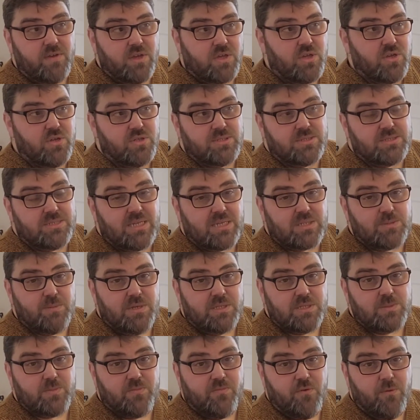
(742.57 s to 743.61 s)
a good 6
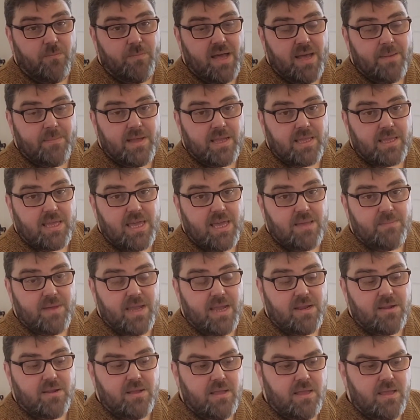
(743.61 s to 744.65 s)
months before Batman came
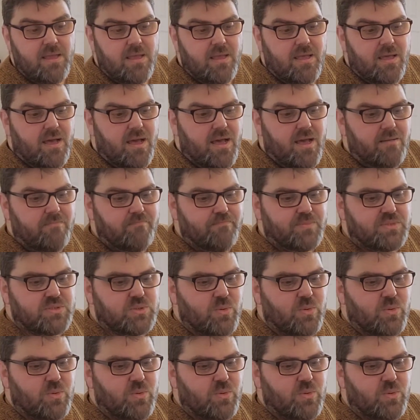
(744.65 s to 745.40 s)
out.